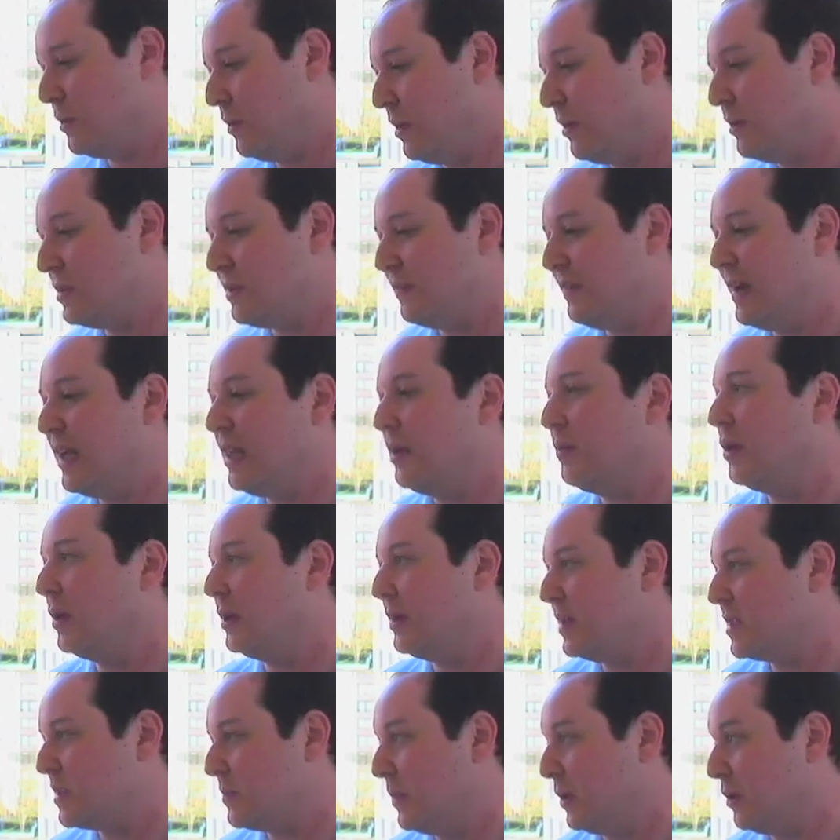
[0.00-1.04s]
studio is available
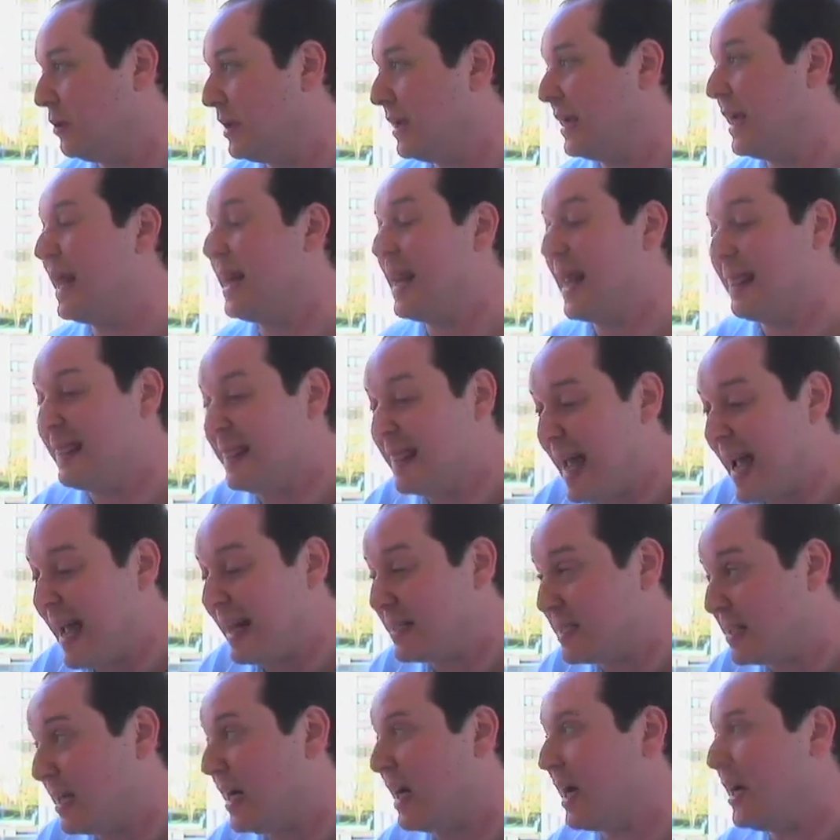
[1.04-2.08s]
in this building. And at
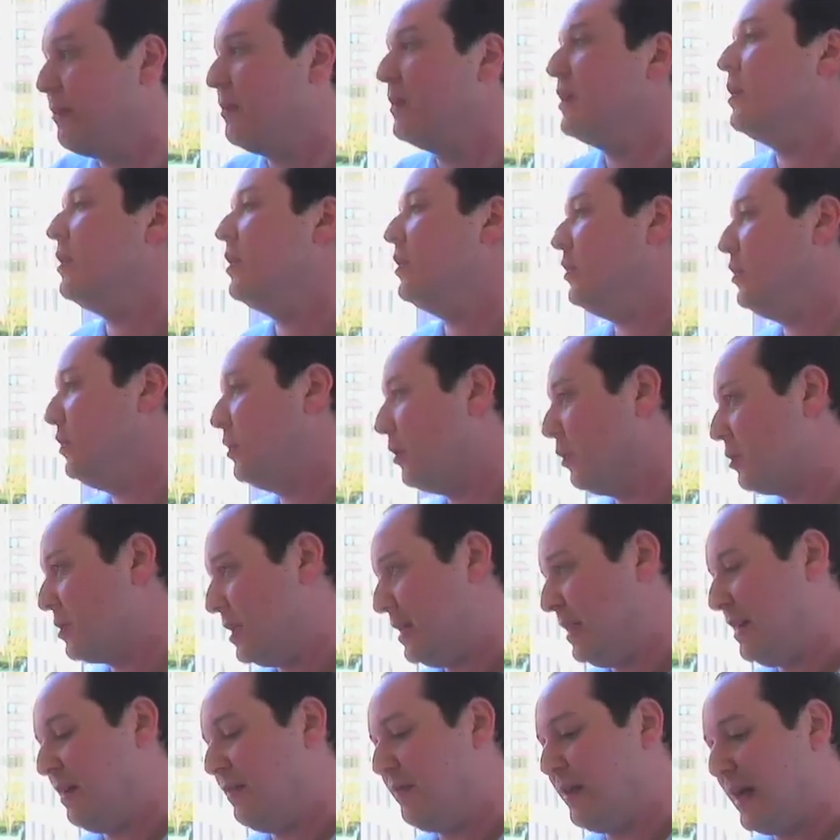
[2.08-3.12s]
that time, you go
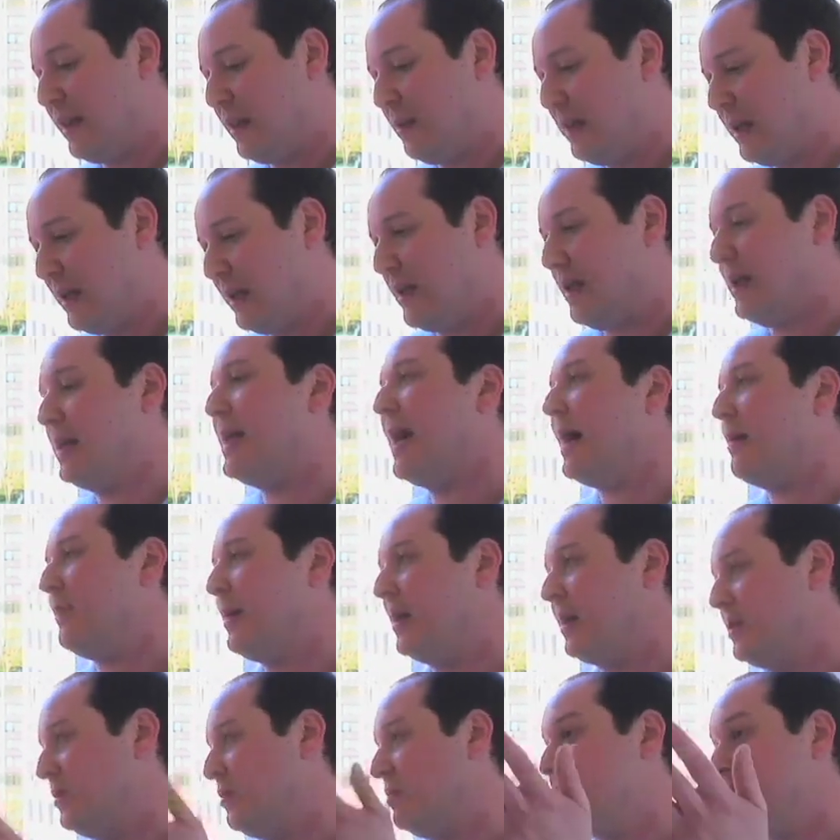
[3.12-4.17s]
see the availability, not
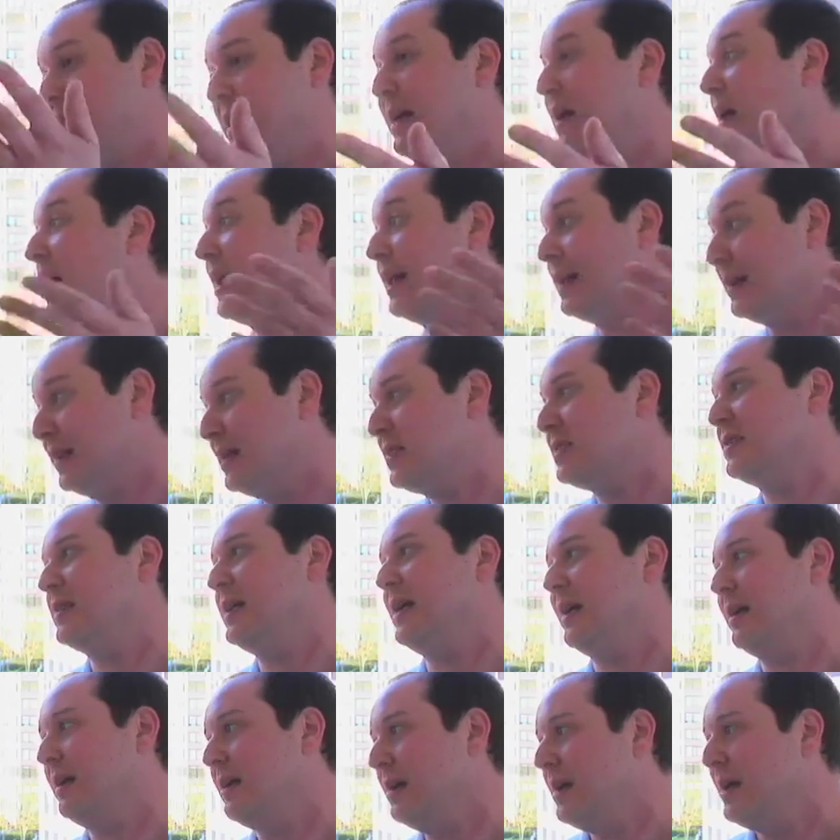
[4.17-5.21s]
because you see it on a
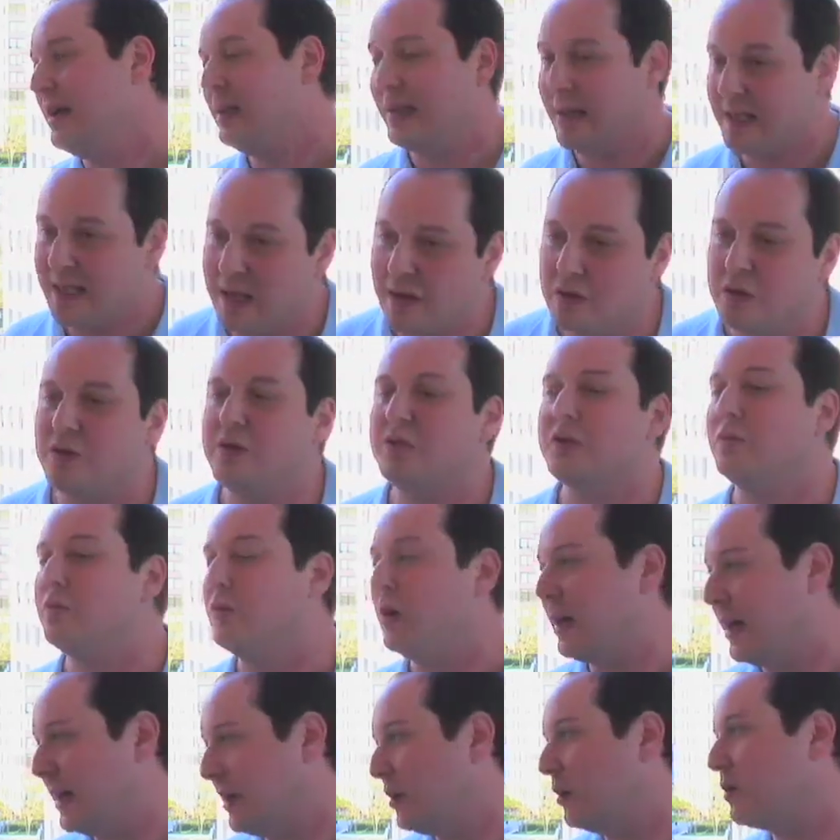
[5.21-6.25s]
listing that tells you to
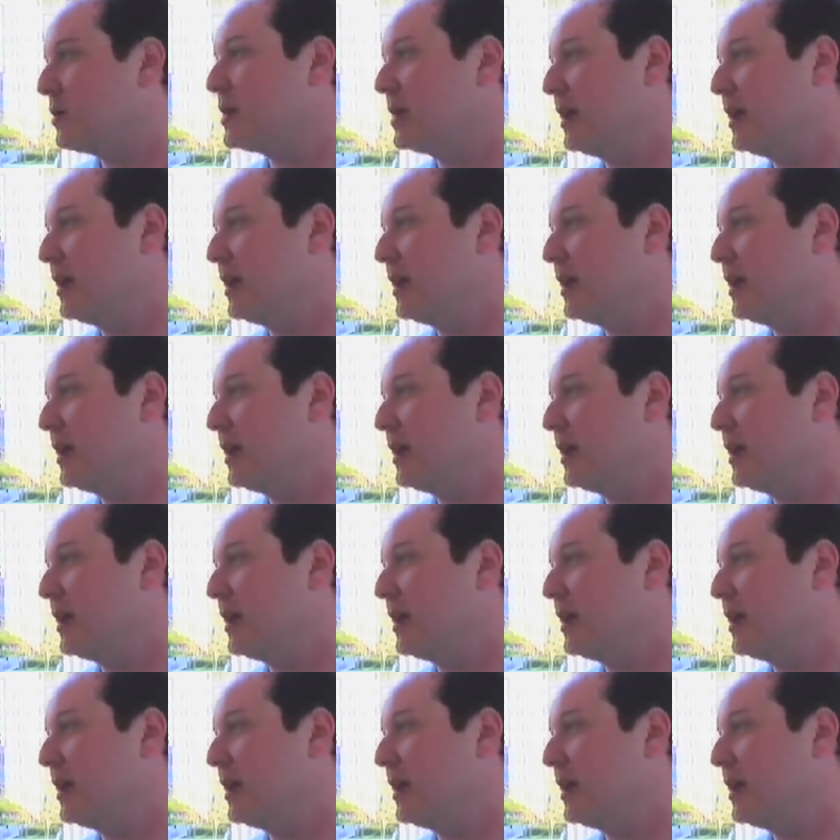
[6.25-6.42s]
run and go